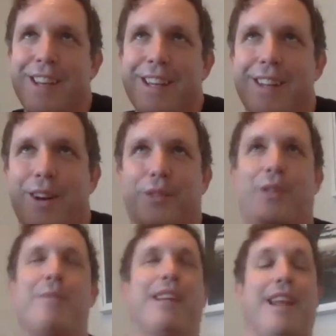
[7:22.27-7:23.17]
you know
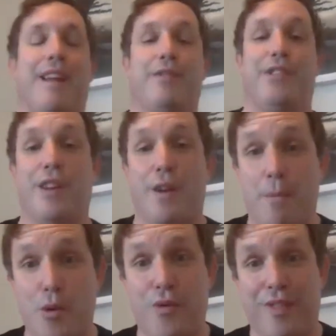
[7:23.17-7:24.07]
something that i've seen in a
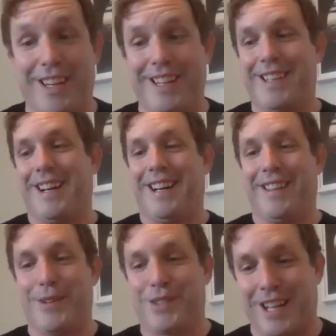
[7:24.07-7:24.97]
movie uh,
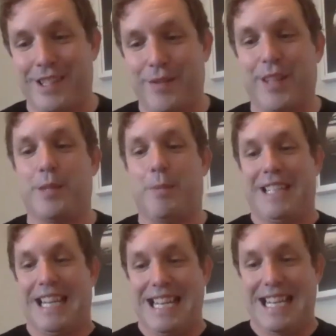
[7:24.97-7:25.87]
those kinds of things but
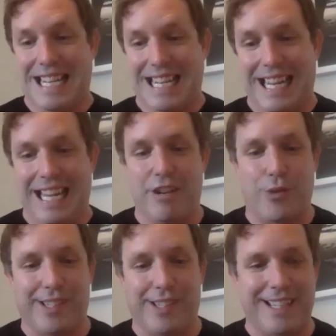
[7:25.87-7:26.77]
to dig
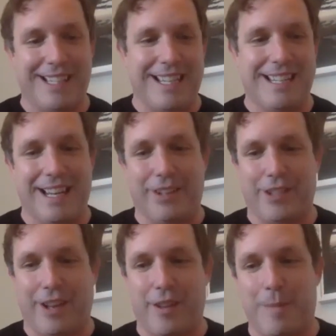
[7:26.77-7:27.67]
interesting details
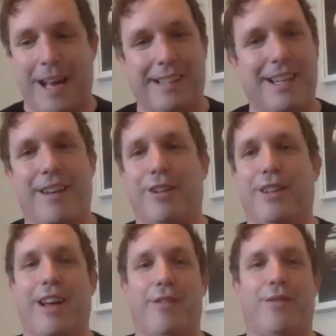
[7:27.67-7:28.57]
out of the past i have a
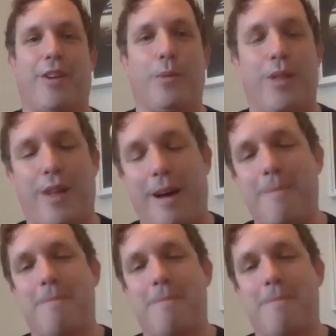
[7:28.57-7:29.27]
lot of fun with that